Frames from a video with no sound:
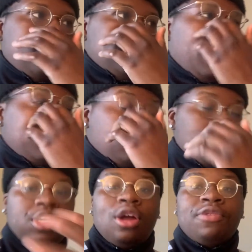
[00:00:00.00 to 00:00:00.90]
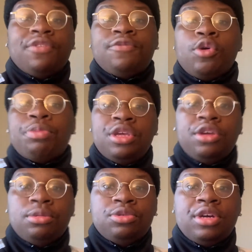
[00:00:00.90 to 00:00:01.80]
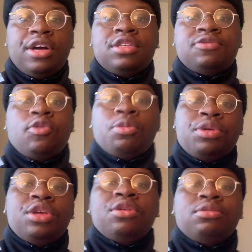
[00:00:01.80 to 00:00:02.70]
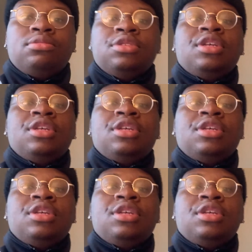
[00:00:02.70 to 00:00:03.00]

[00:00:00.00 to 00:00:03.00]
I was supposed to get off at 4 p.m. You guys, 4 p.m.